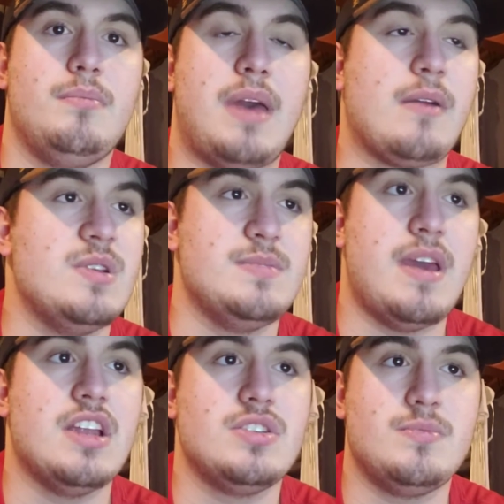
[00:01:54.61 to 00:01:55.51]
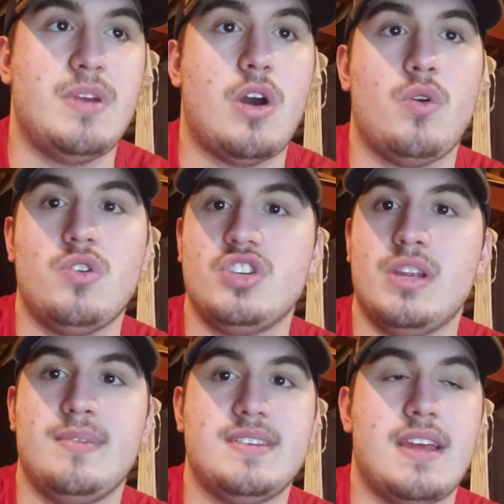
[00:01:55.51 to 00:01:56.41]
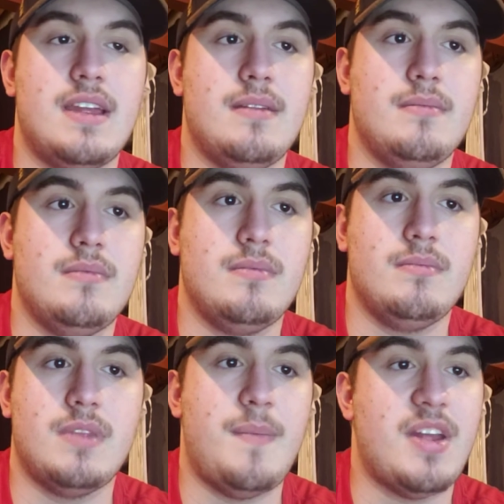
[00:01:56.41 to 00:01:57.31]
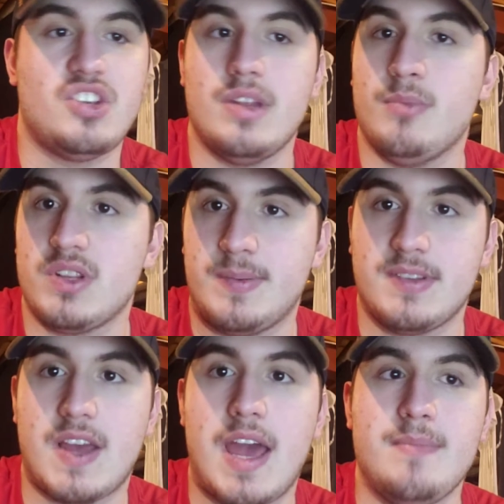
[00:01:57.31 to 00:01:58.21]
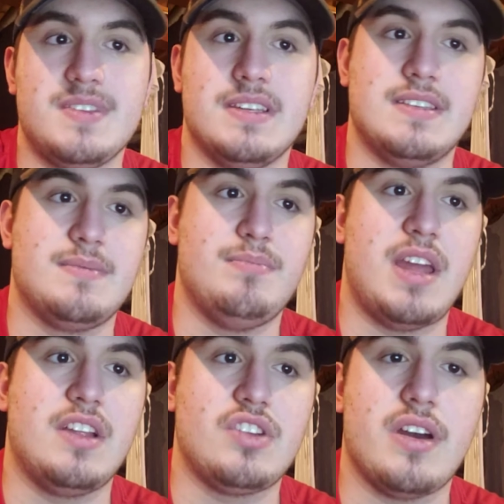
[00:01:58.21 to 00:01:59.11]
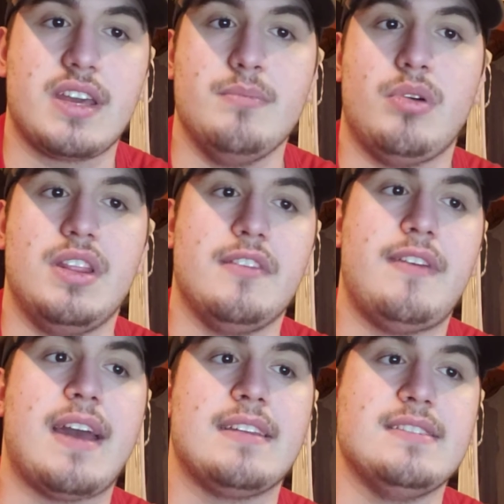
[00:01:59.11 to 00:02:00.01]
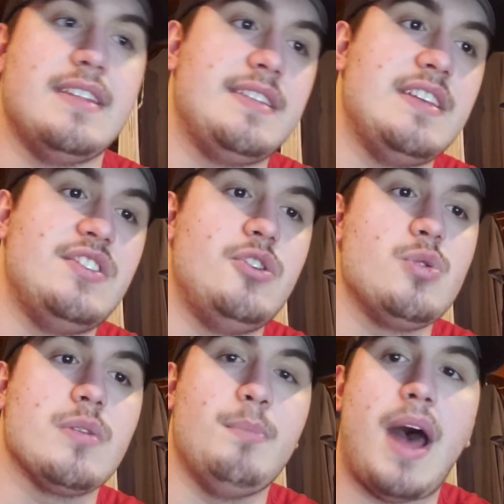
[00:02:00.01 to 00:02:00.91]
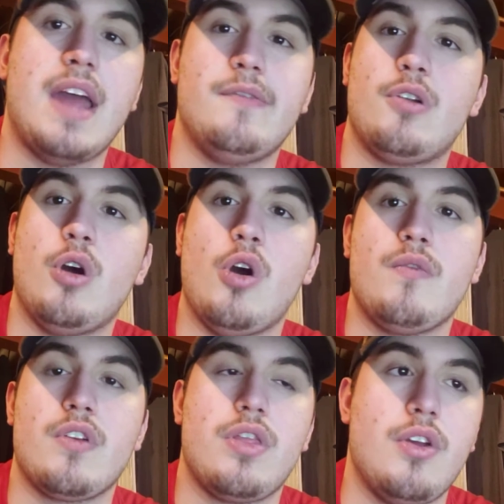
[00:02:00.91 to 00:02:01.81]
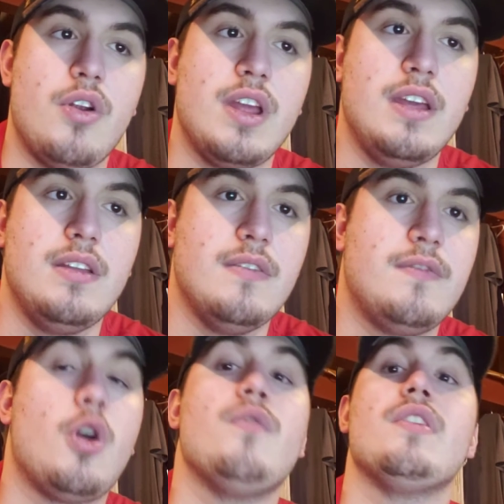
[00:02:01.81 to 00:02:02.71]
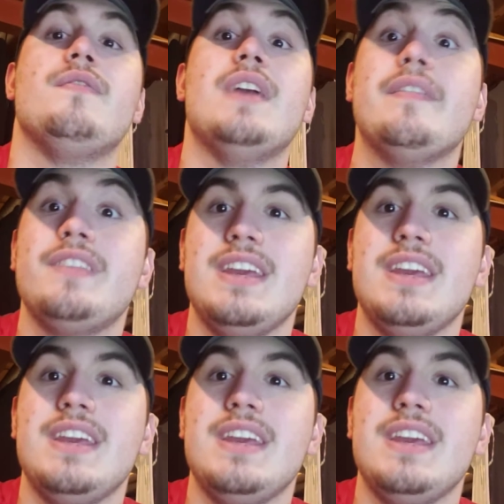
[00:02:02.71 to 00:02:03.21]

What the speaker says: Penguins management ownership has said it. They mentioned it multiple times. It's been a talking point. The fact is that these two combined for over 50